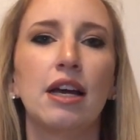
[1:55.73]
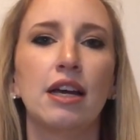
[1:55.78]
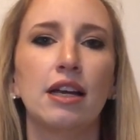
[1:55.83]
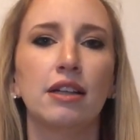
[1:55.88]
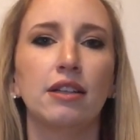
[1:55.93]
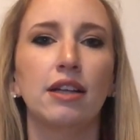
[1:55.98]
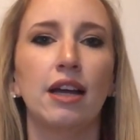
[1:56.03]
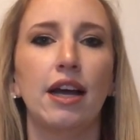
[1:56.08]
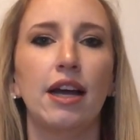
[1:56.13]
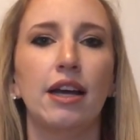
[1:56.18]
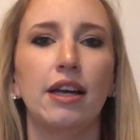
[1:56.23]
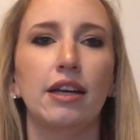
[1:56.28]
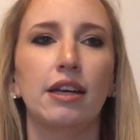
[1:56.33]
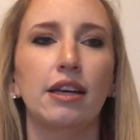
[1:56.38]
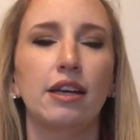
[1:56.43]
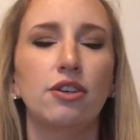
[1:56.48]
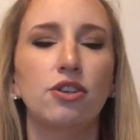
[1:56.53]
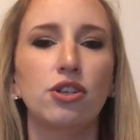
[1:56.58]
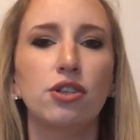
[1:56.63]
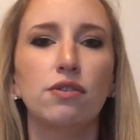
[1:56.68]
like,
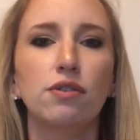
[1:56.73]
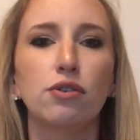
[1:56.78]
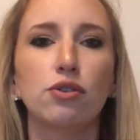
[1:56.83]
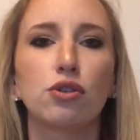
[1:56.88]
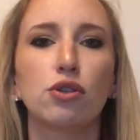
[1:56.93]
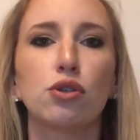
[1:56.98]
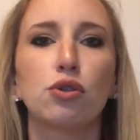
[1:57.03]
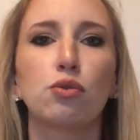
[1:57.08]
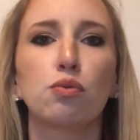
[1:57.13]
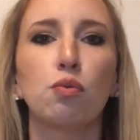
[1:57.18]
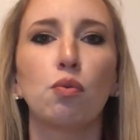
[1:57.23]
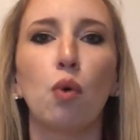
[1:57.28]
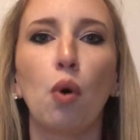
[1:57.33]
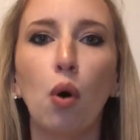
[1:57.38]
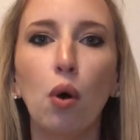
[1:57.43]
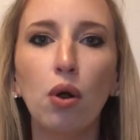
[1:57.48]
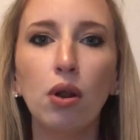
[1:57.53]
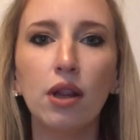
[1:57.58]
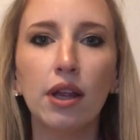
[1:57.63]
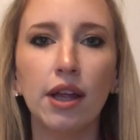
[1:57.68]
it just felt
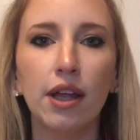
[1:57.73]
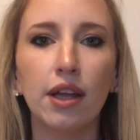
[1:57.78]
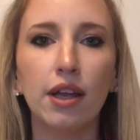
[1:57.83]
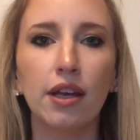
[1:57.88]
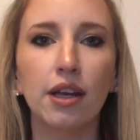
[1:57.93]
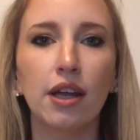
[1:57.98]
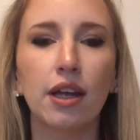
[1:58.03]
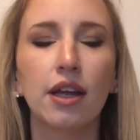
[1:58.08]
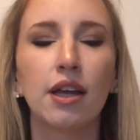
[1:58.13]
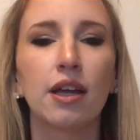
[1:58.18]
swollen,